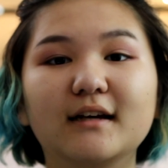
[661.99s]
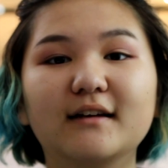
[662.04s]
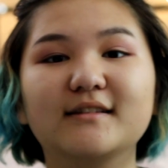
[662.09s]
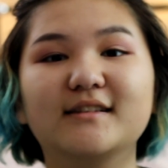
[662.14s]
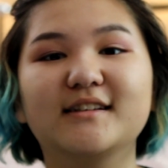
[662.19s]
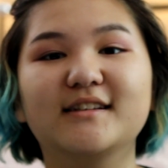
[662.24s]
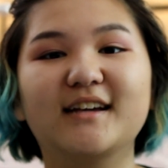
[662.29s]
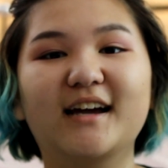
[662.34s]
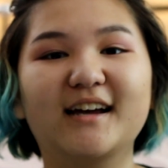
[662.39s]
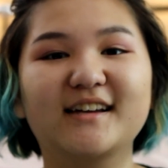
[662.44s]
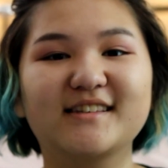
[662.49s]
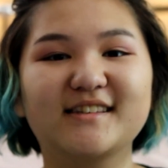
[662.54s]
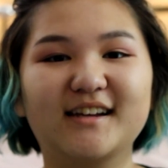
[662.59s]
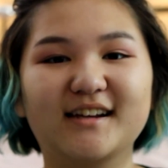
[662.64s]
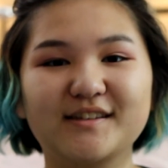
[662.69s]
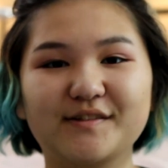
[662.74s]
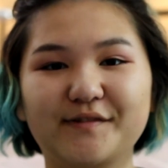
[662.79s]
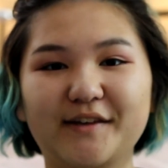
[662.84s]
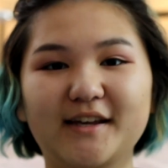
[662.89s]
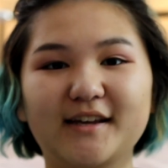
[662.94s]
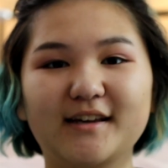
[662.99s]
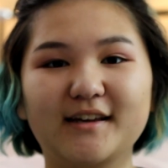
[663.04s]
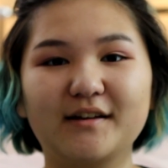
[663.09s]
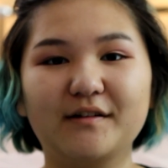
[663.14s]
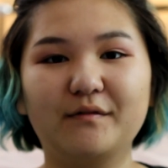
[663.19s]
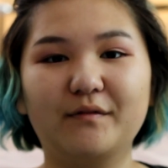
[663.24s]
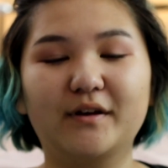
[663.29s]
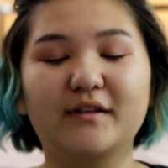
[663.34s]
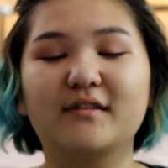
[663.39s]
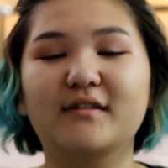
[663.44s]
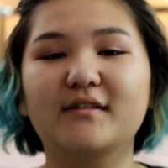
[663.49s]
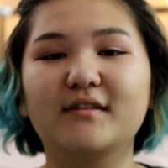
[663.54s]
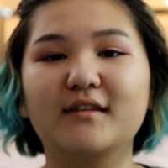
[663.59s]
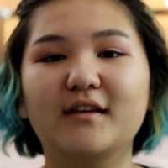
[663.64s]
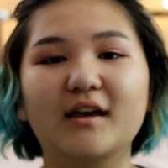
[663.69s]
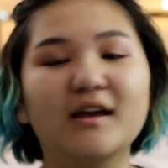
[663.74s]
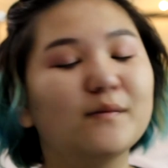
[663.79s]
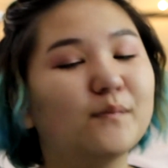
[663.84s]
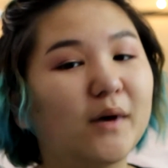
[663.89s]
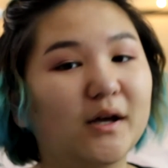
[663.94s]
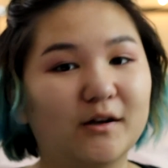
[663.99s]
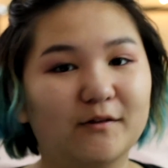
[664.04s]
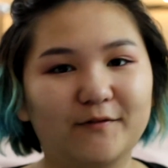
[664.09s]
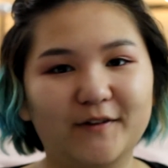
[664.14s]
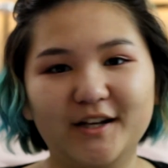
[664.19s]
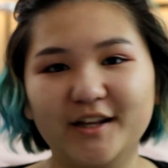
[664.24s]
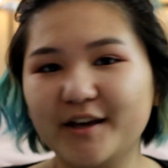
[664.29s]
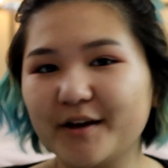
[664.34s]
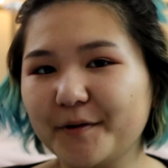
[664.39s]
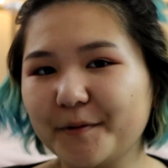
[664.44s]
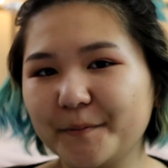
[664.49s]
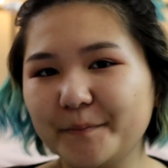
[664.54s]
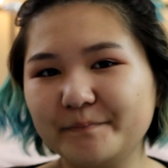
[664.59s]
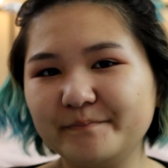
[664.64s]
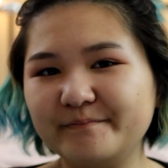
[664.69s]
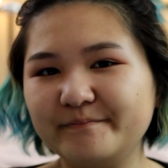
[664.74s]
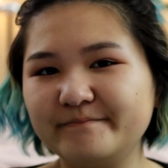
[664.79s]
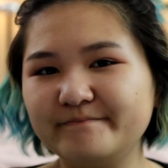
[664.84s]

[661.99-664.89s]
I'll see you guys next week with a better video.